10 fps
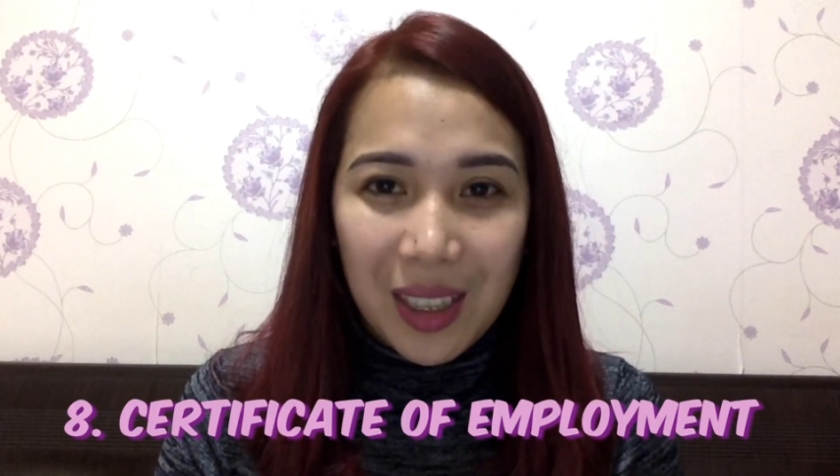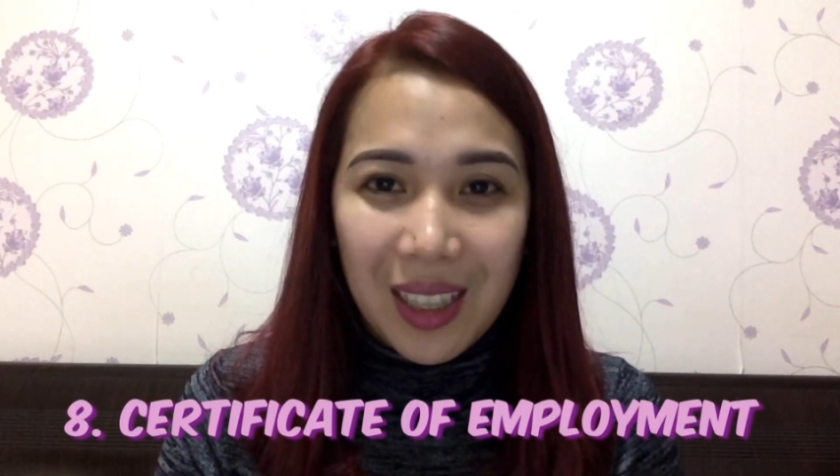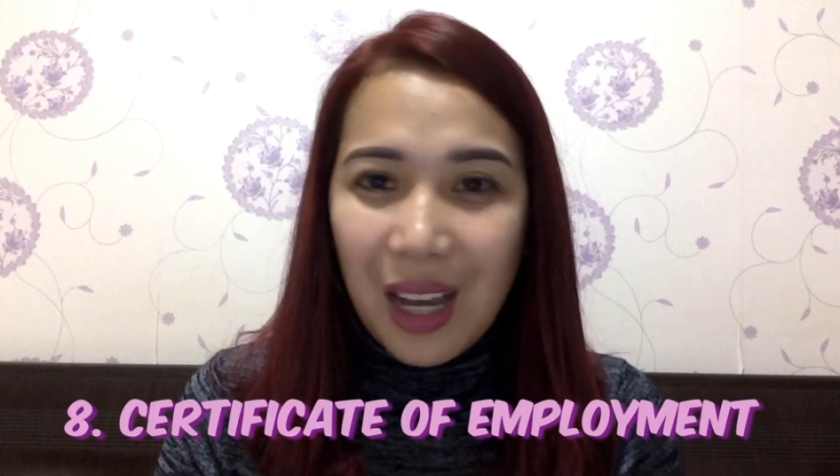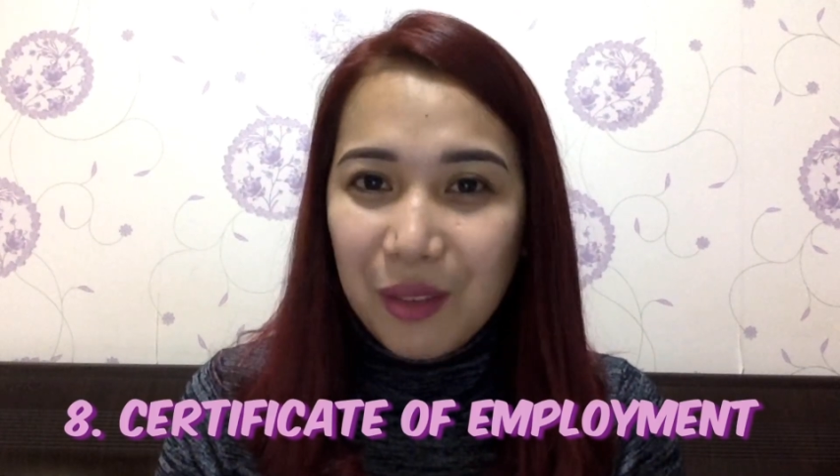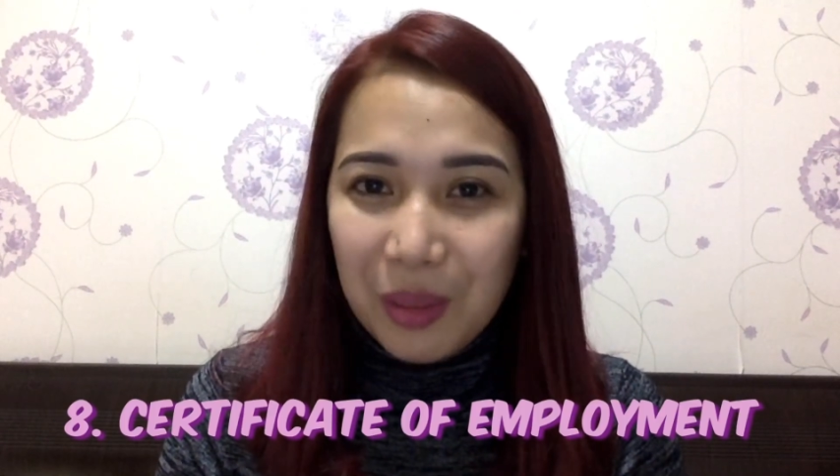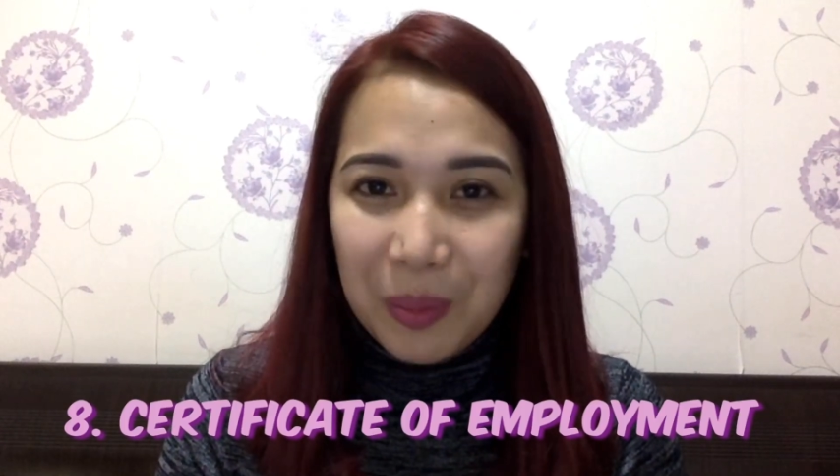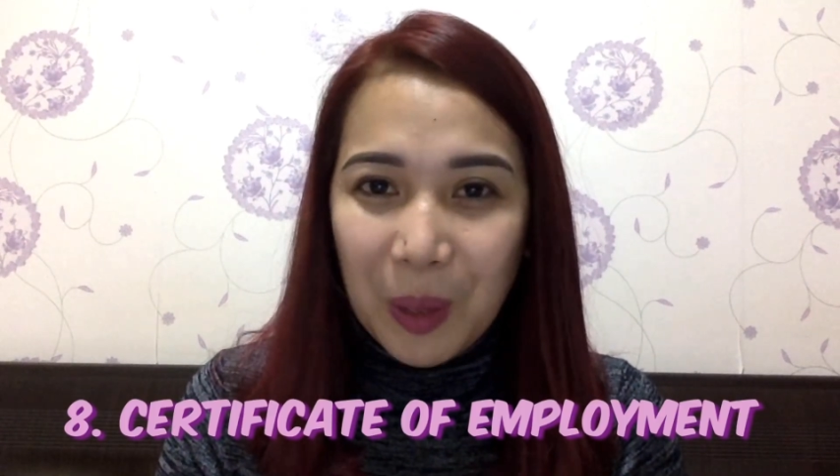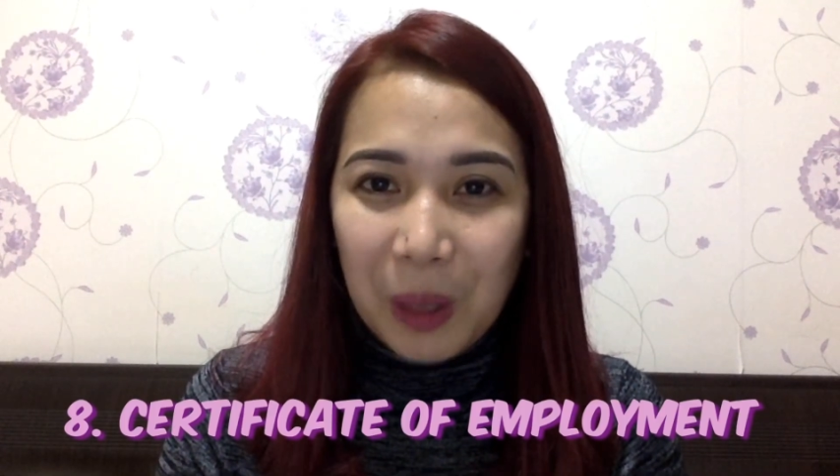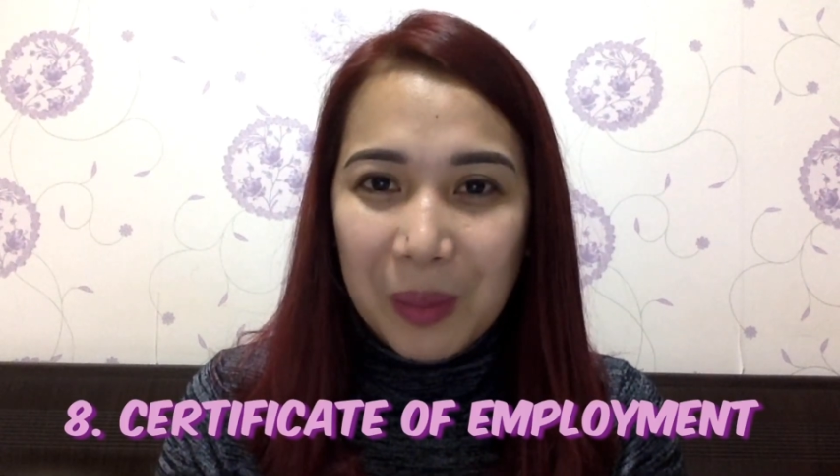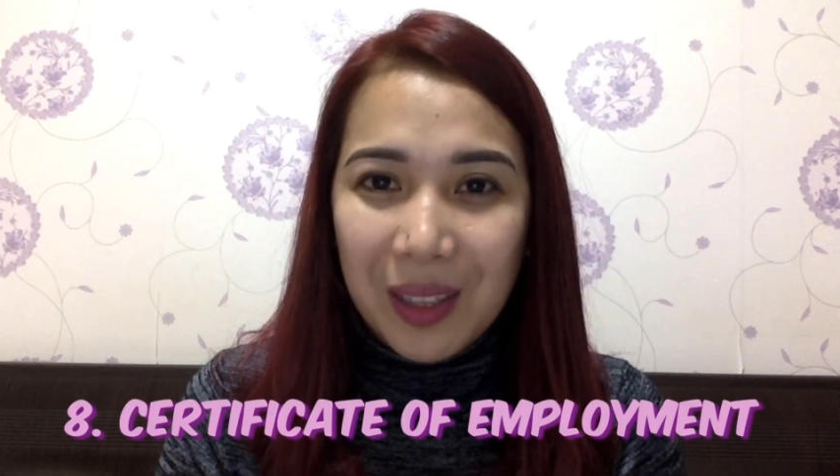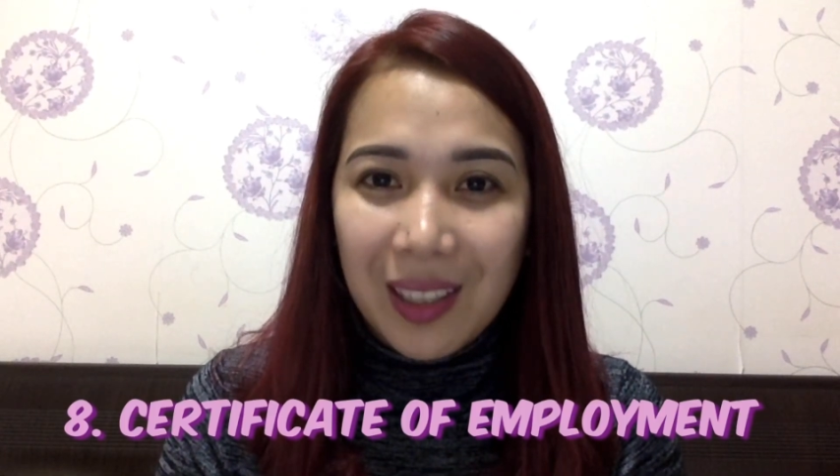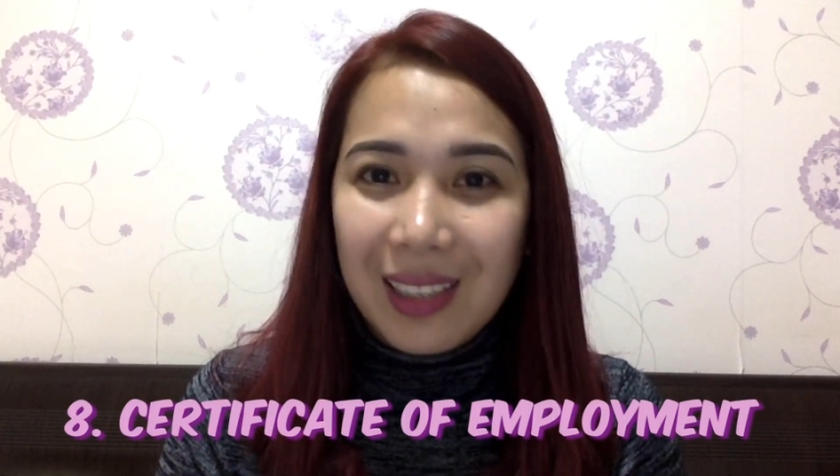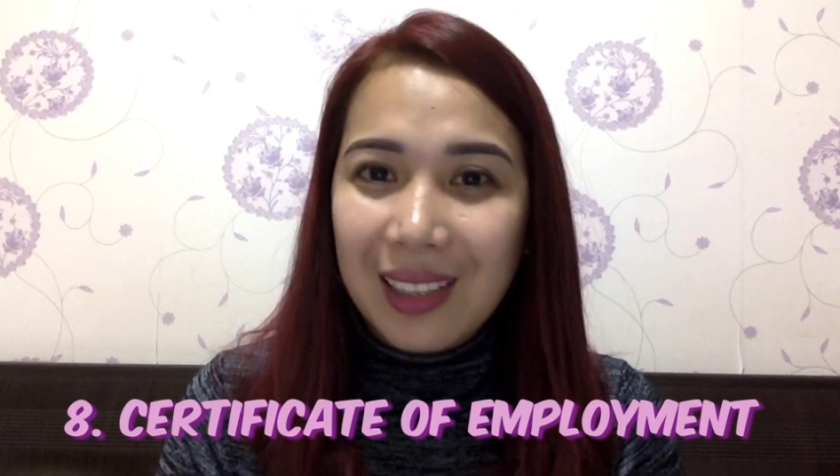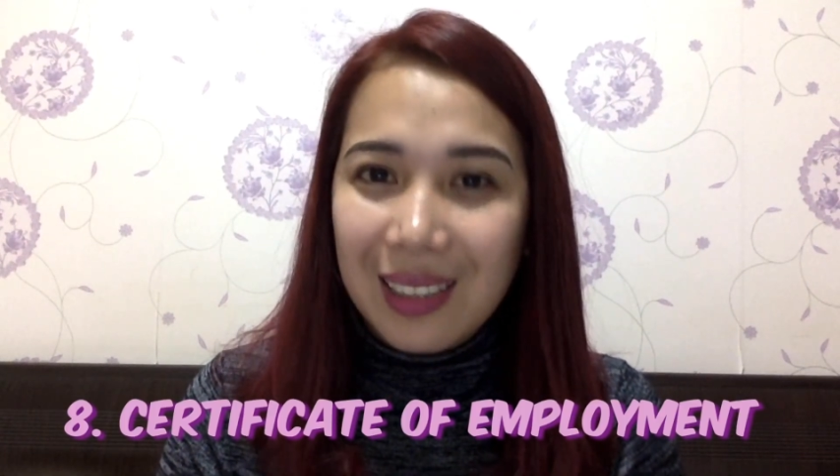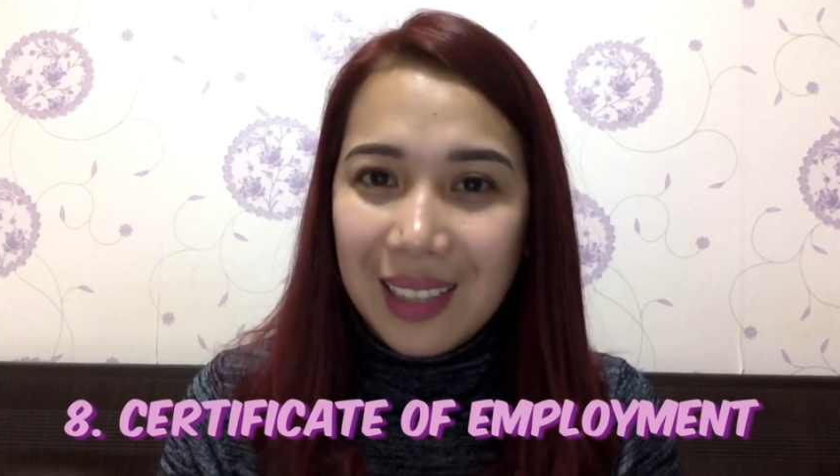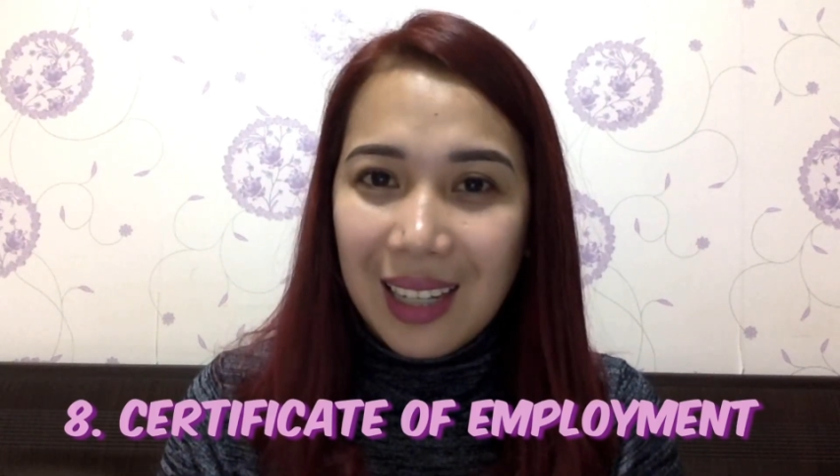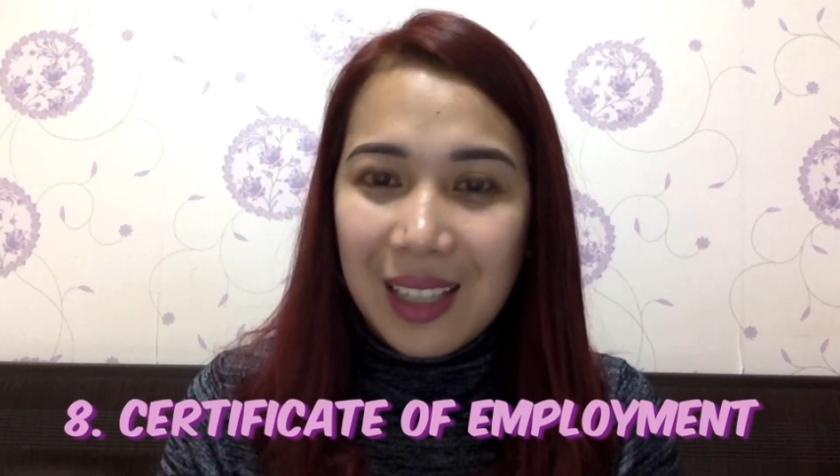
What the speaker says: of employment that indicates